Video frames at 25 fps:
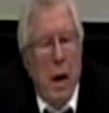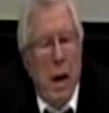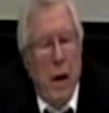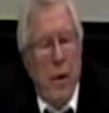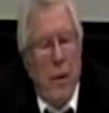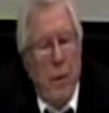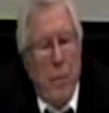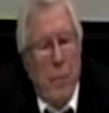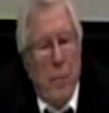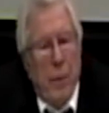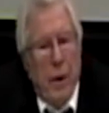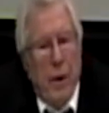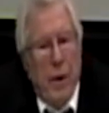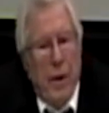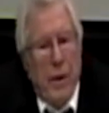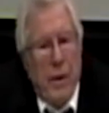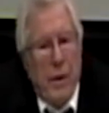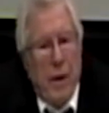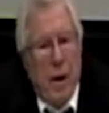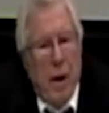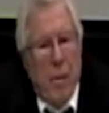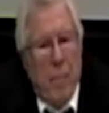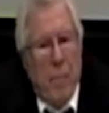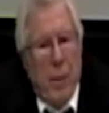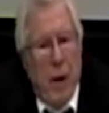and the
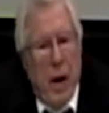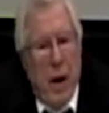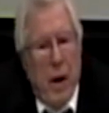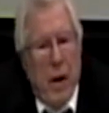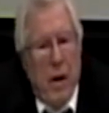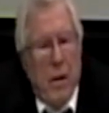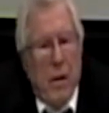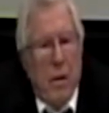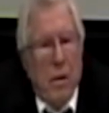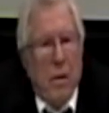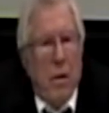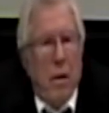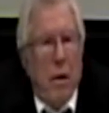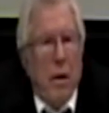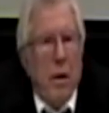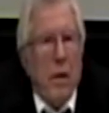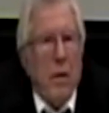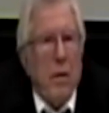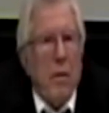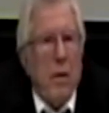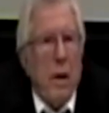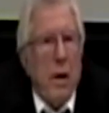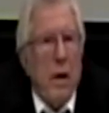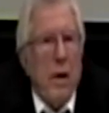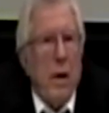priests are paid
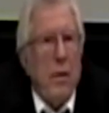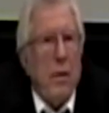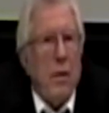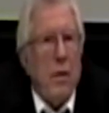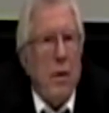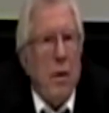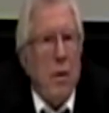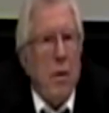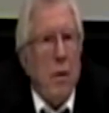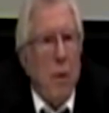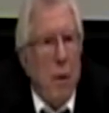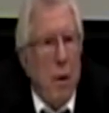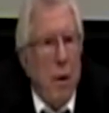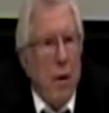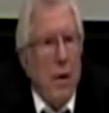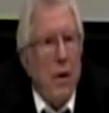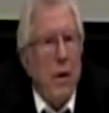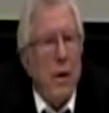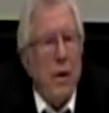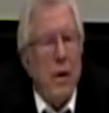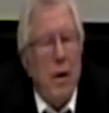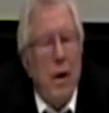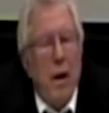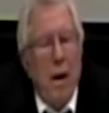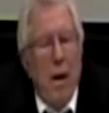according to Hitler's
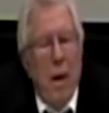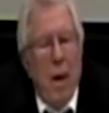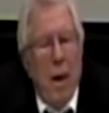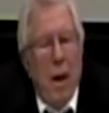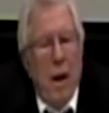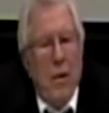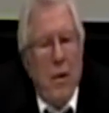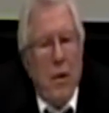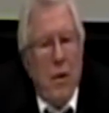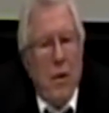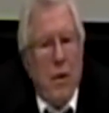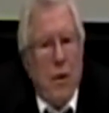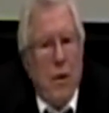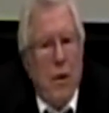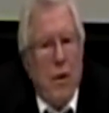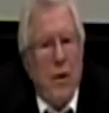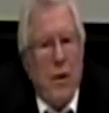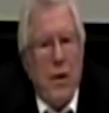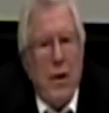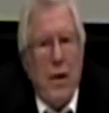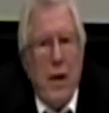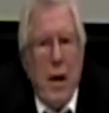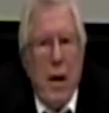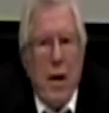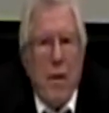concordat, and the church
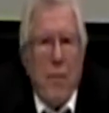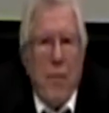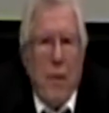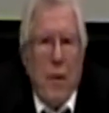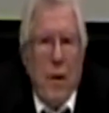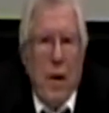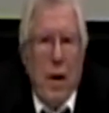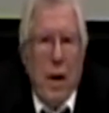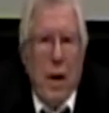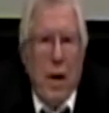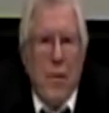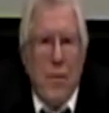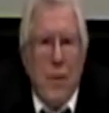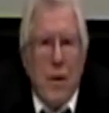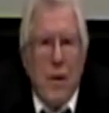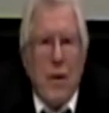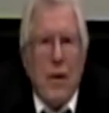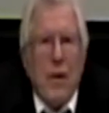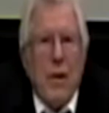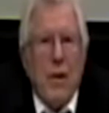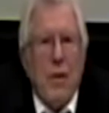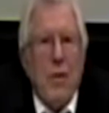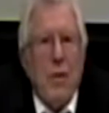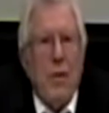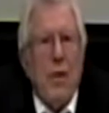is not very
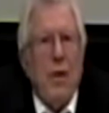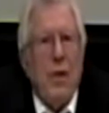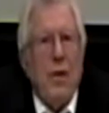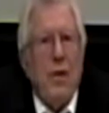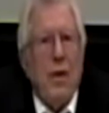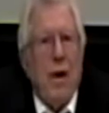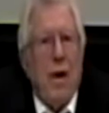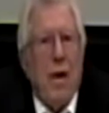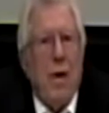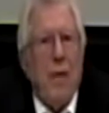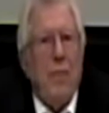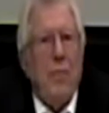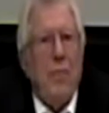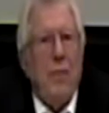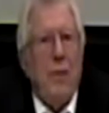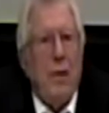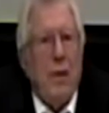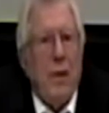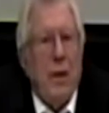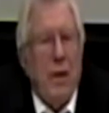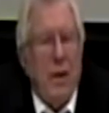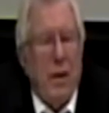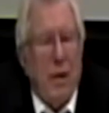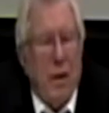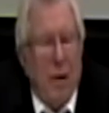interested to dissolve
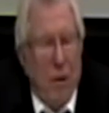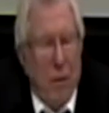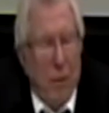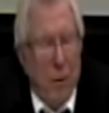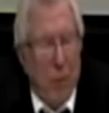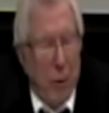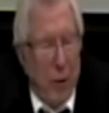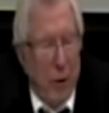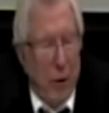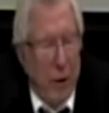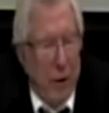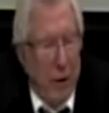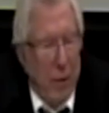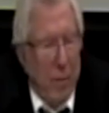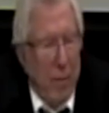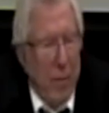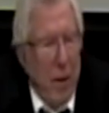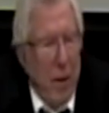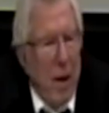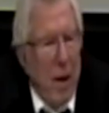the concordat.